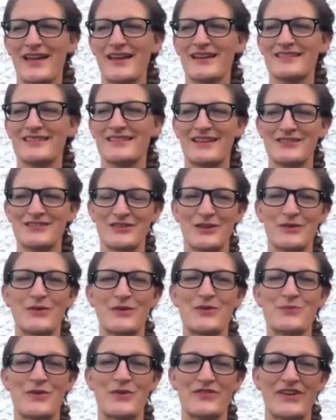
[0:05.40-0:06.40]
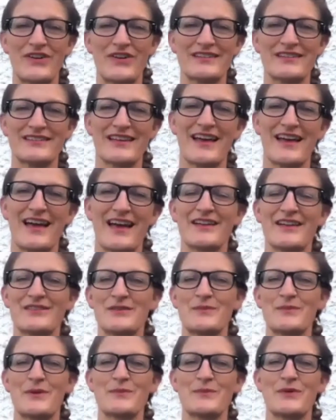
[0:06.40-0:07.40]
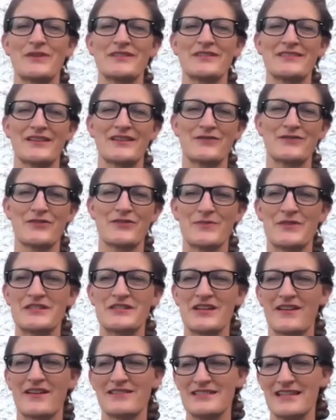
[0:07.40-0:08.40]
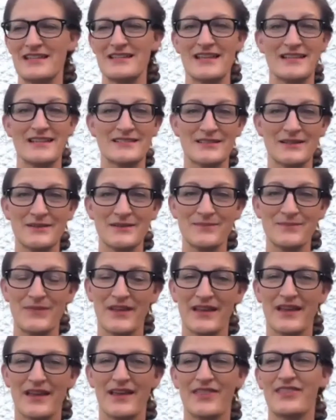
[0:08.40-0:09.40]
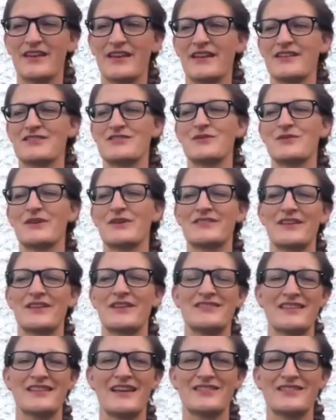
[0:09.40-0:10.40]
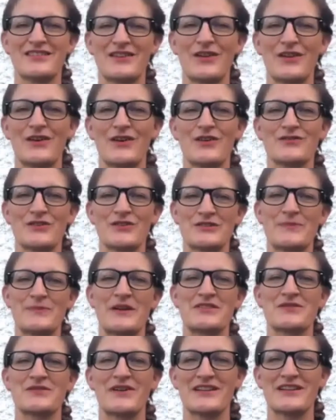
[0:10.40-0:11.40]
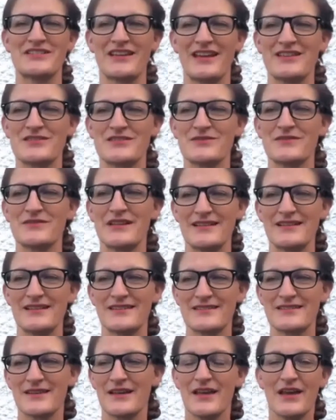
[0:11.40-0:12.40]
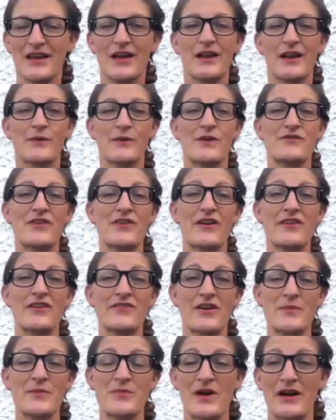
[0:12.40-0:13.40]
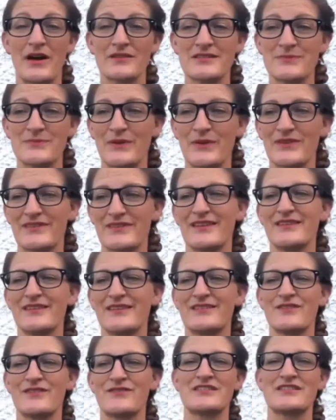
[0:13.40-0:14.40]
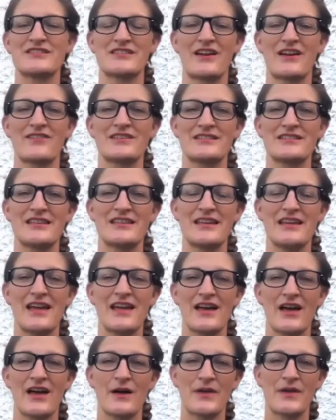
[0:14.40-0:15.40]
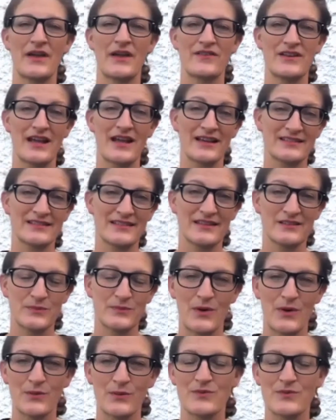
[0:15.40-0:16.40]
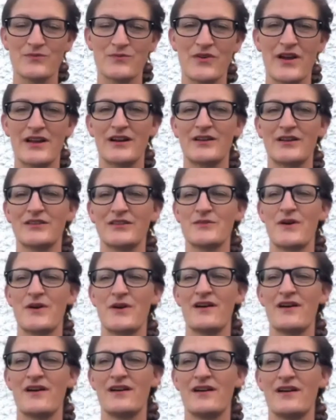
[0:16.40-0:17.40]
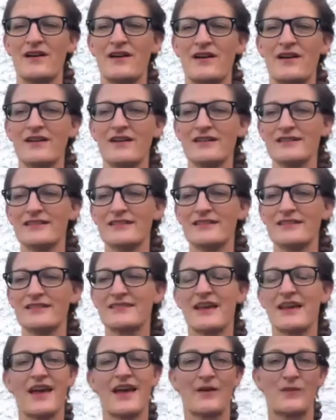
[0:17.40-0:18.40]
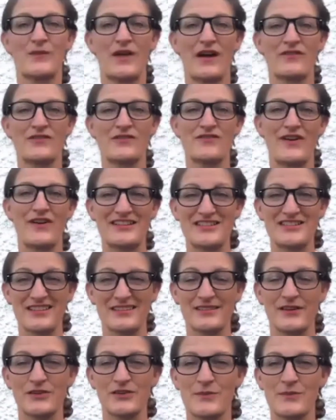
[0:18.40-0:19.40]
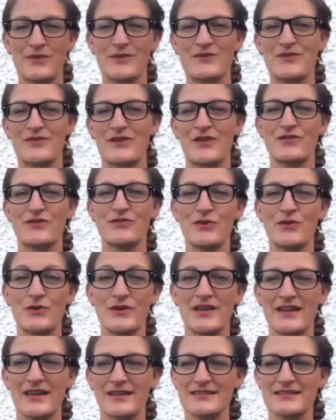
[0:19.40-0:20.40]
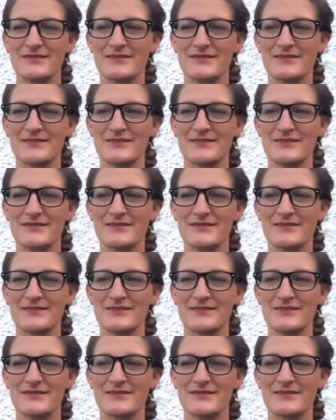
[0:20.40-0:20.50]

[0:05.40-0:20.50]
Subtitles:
session with Professor Adam Boddison from the charity NASEN, the National Association for Special Educational Needs. Now, we're very, very proud sponsors of this charity here at Axcis. We hold them very close to our hearts, and we have, in fact, just signed on with them for another 4 years.